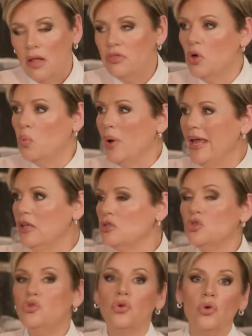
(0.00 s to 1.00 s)
The
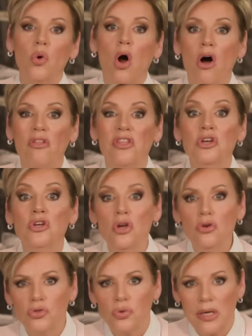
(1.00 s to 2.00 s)
weeds drew all the
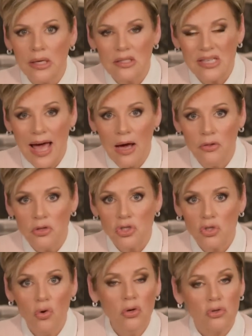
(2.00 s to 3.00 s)
nutrients out of the
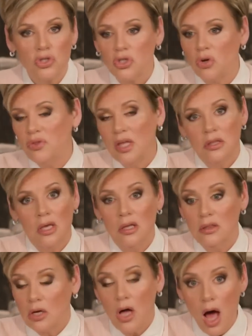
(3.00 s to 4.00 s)
soil so that
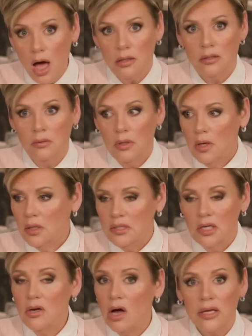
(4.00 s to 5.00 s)
the cotton
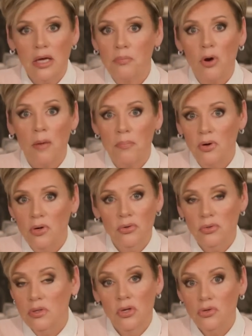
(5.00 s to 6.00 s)
did not get proper
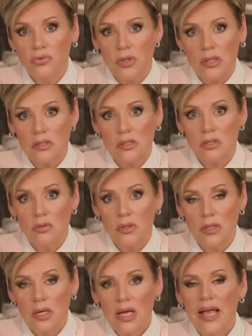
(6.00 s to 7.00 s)
nutrients to it.